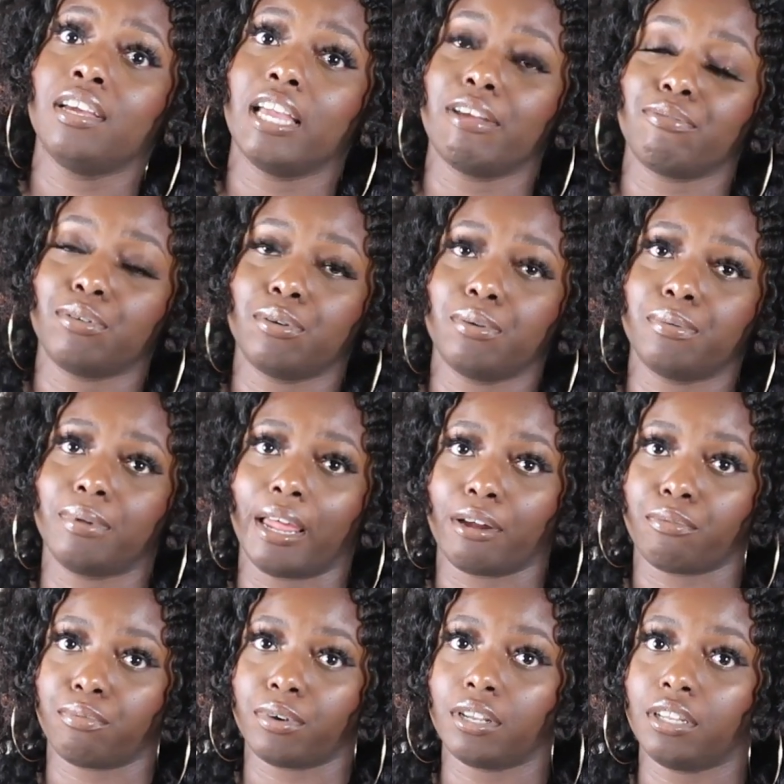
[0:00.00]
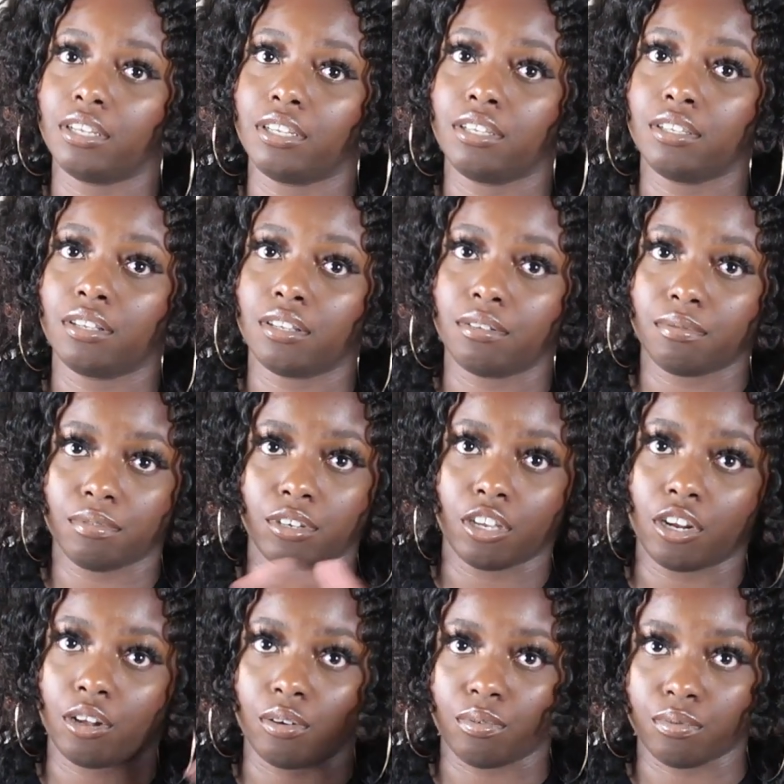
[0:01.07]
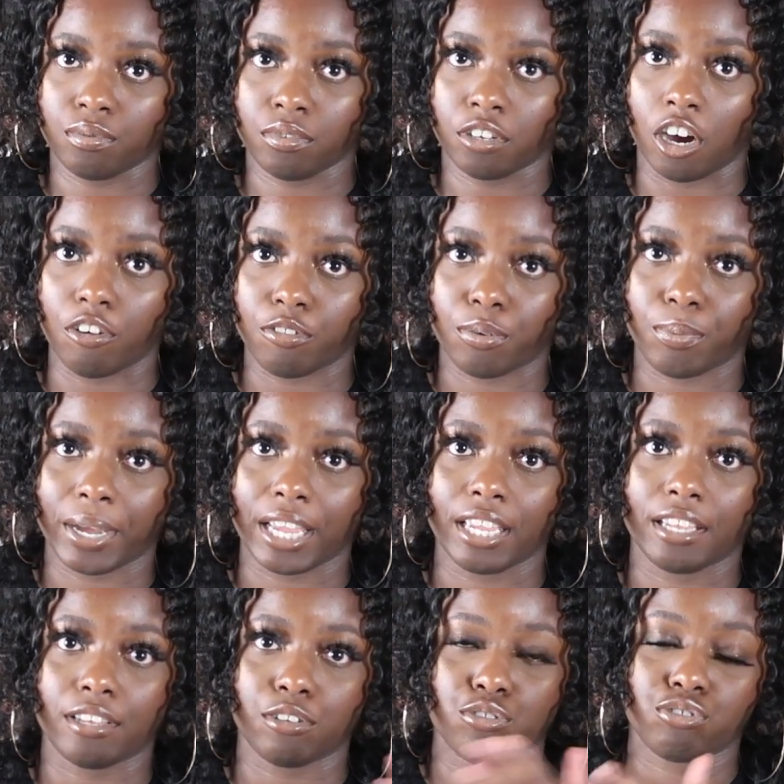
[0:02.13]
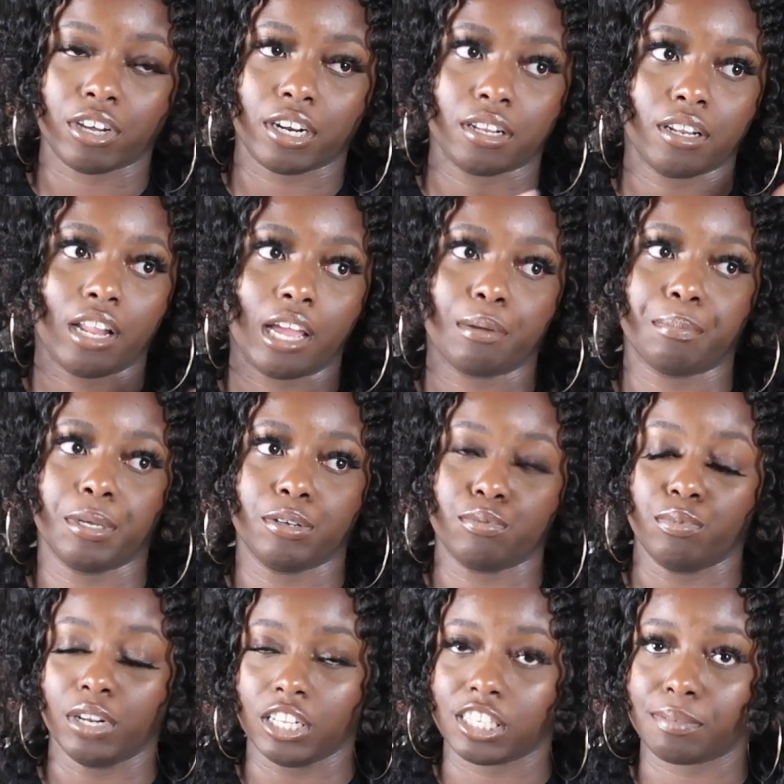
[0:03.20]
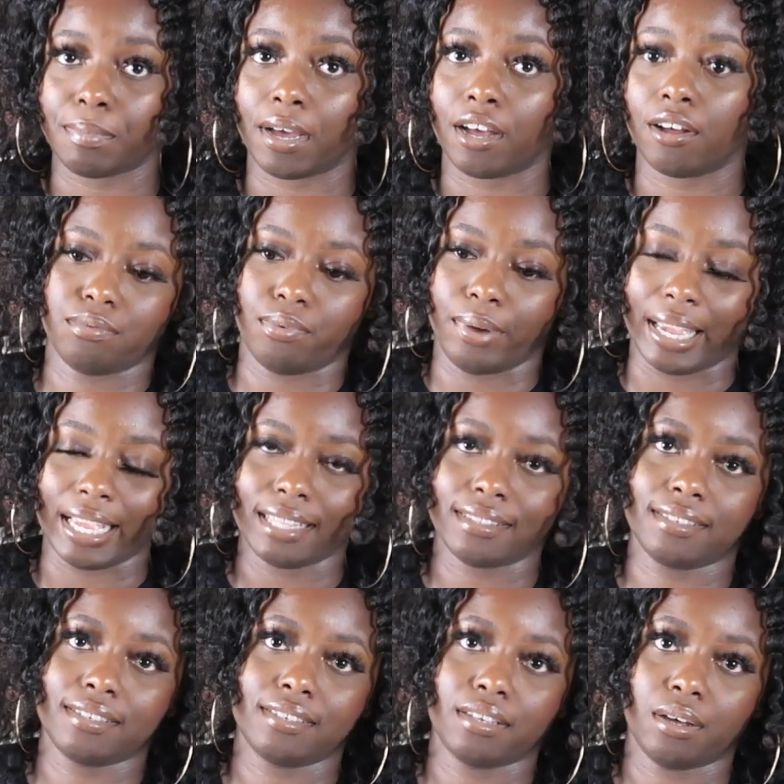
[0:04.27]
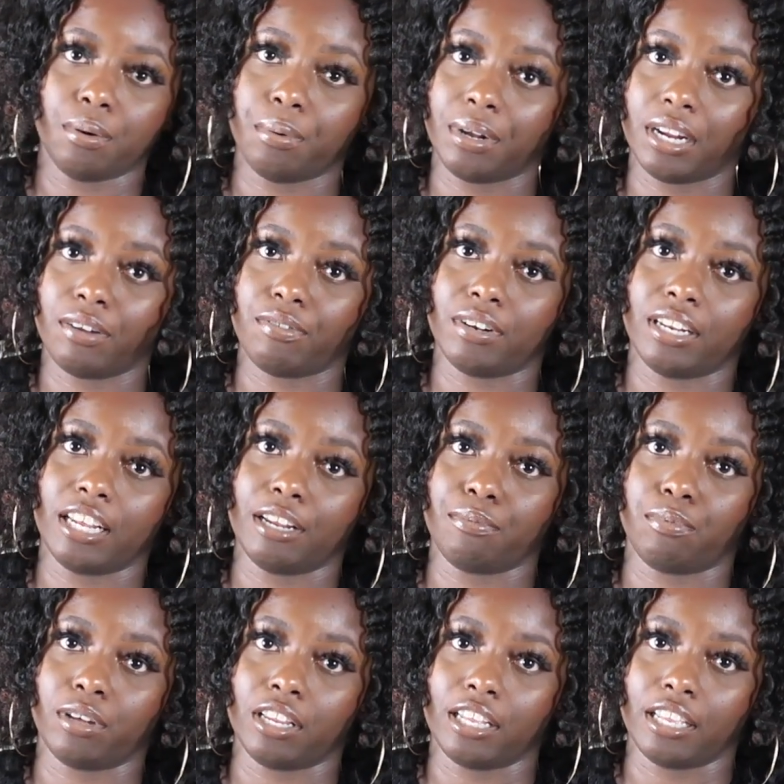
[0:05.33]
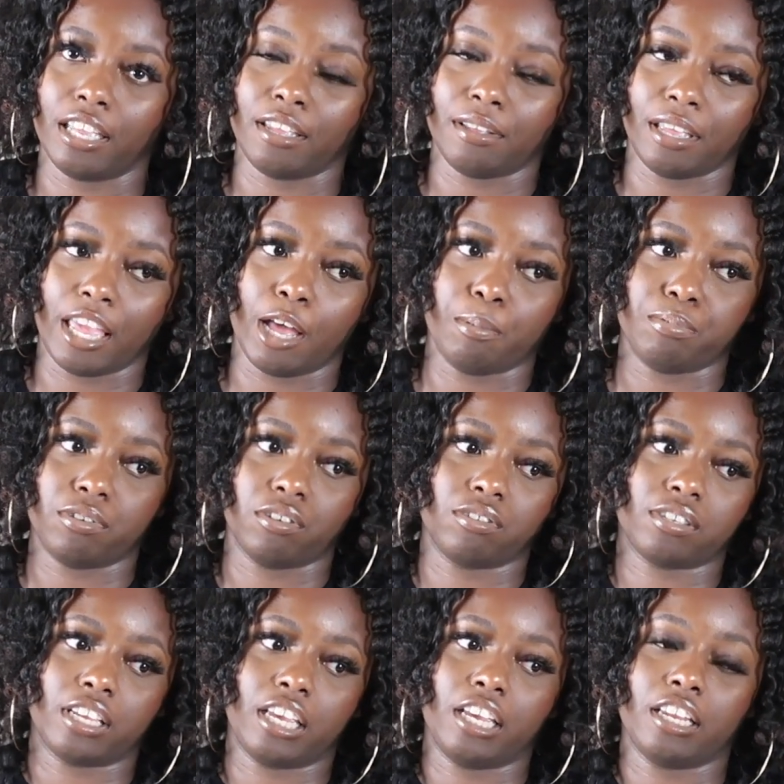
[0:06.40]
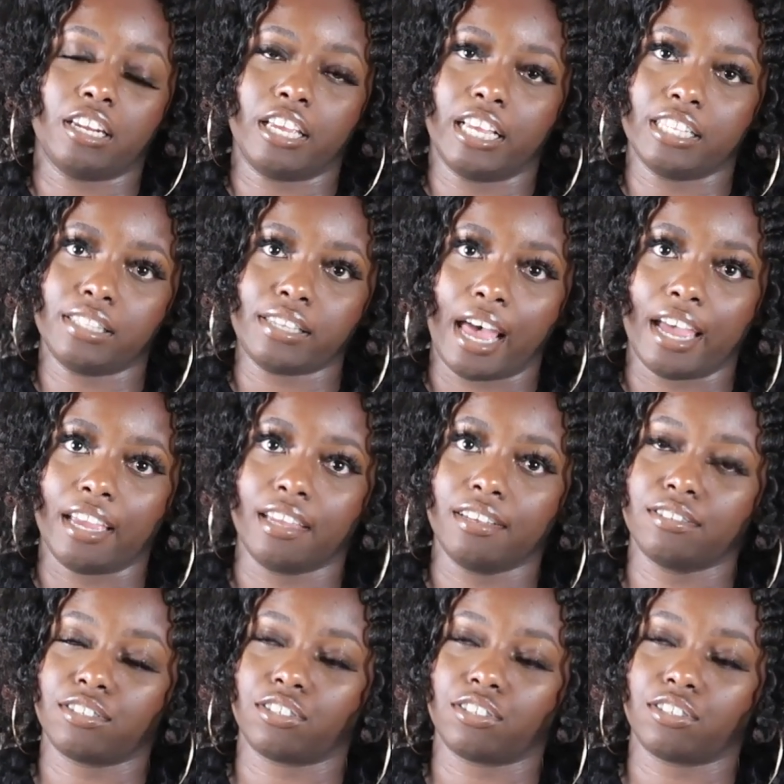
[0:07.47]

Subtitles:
If you like really, you know, overweight and you're trying to like be really small, weights or whatever, that really helps your skin to get tight.